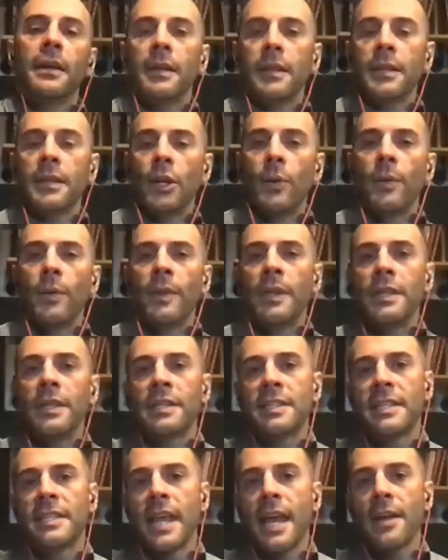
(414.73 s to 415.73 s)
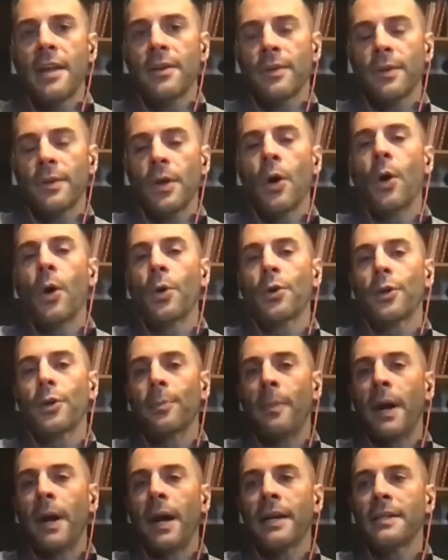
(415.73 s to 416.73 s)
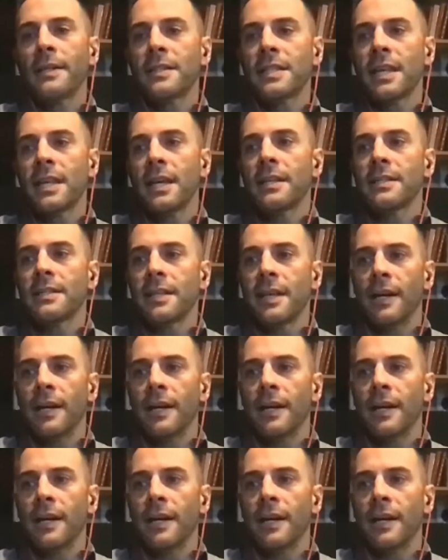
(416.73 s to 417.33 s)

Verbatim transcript: you know the standard owner mindset